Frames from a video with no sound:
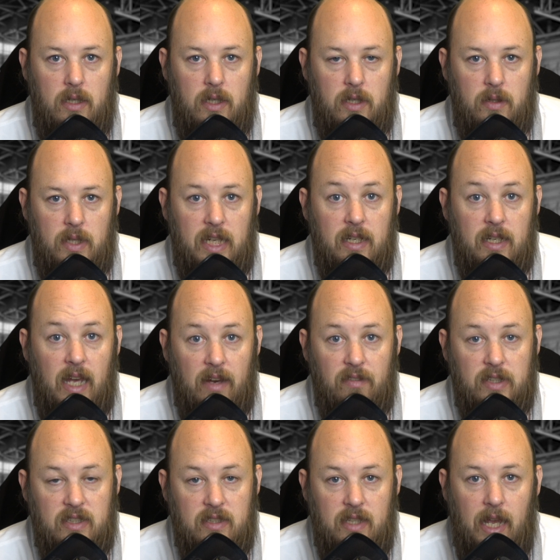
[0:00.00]
you can then have
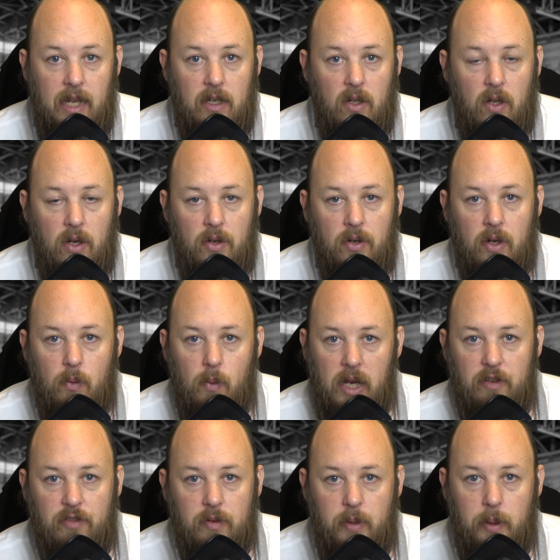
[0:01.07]
it standalone
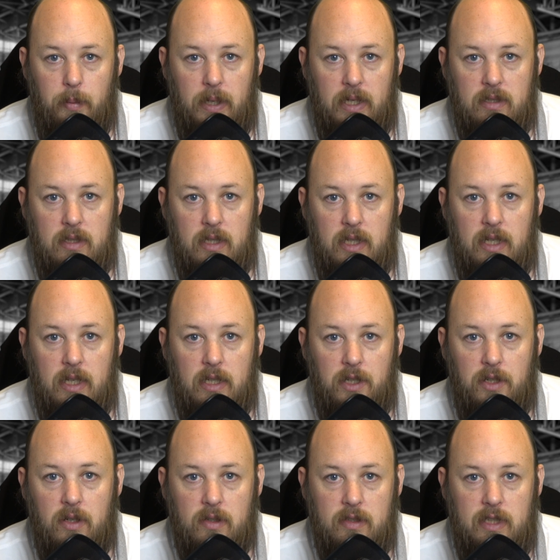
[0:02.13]
away from your PC and
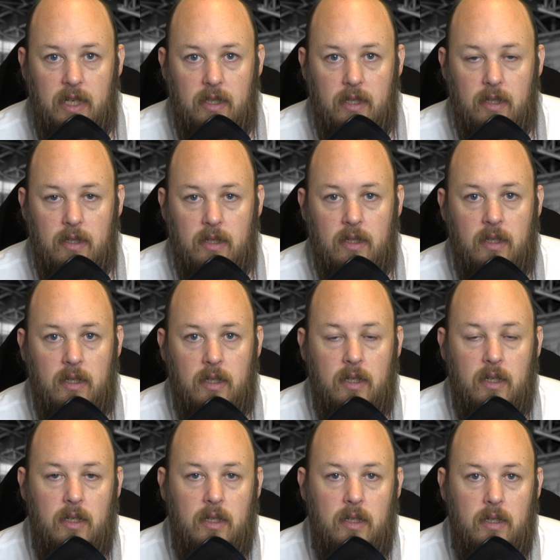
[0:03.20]
you're not tethered.
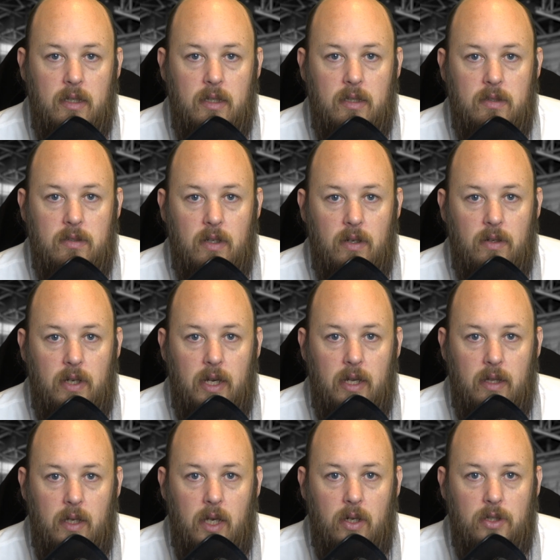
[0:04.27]
So yeah,
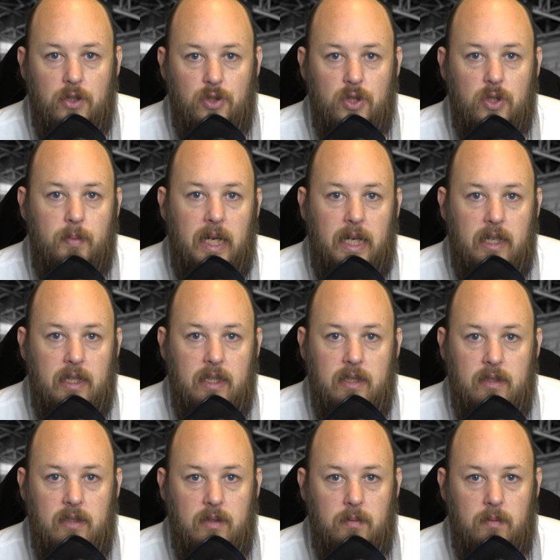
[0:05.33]
the only drawback
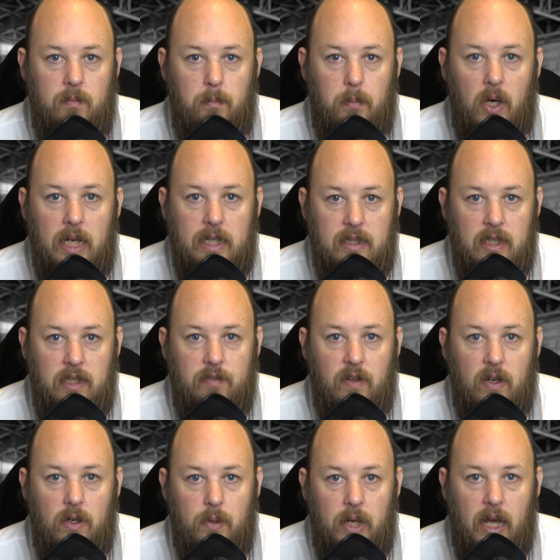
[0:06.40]
is by
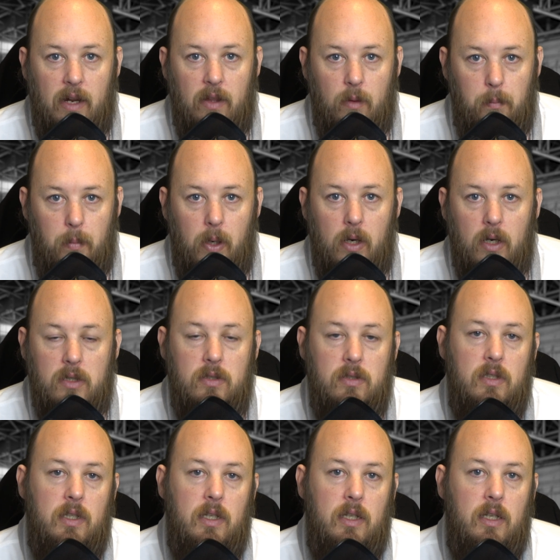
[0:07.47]
default out of the
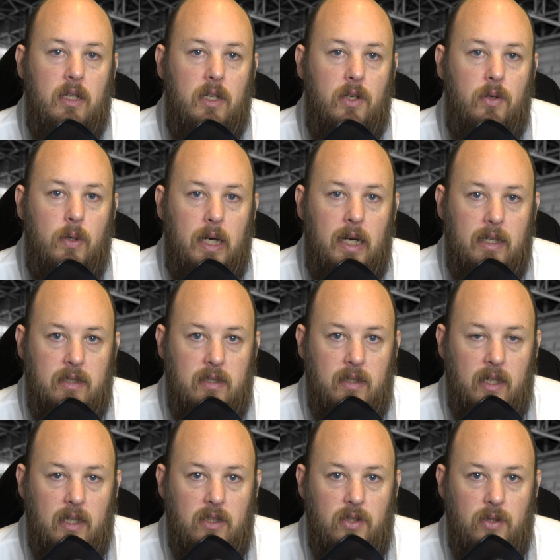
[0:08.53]
box, you are
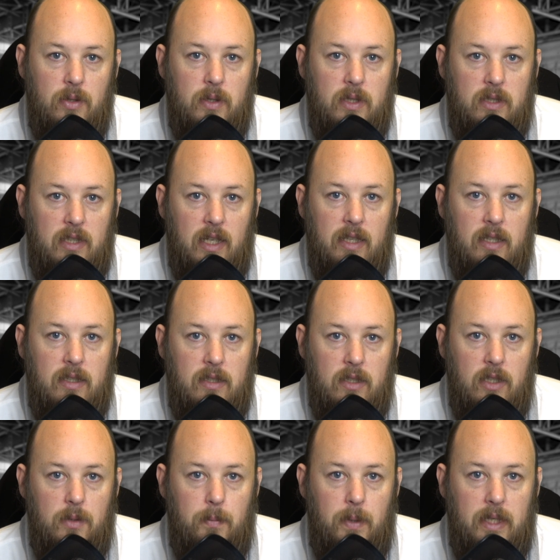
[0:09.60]
stuck to it tethered
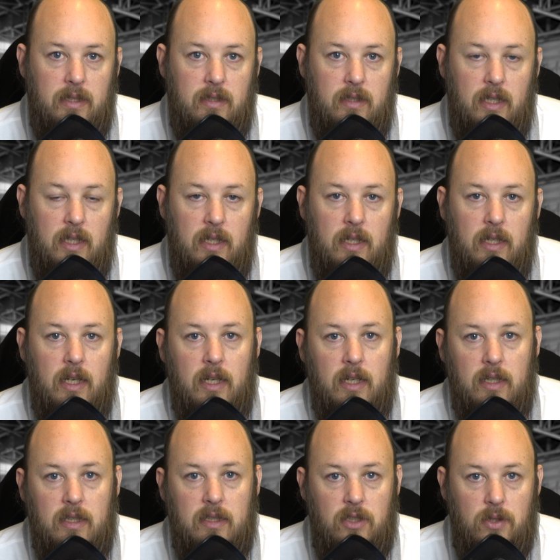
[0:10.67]
to your PC and
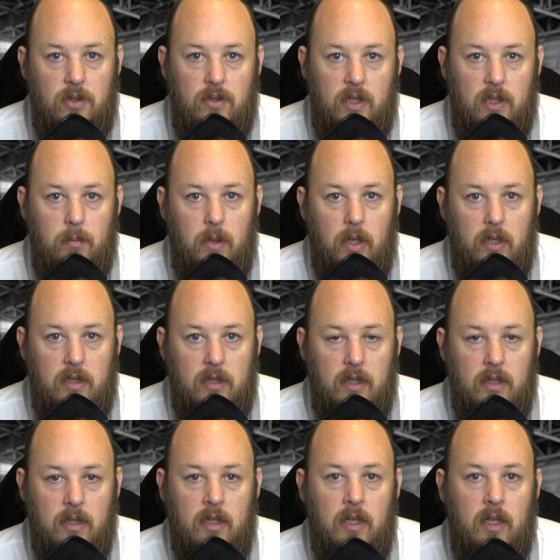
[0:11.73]
it is using a
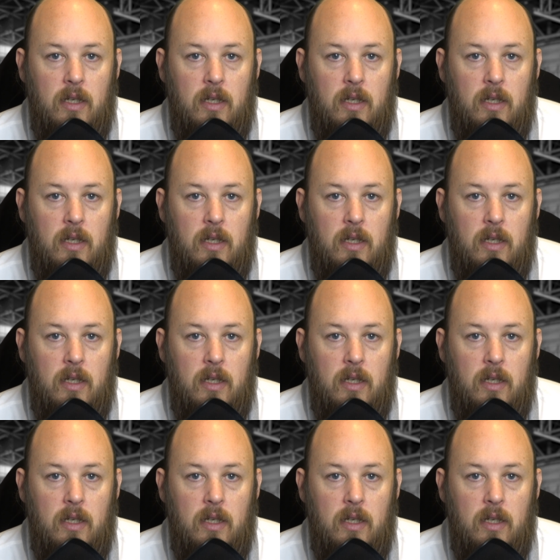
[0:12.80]
monitor.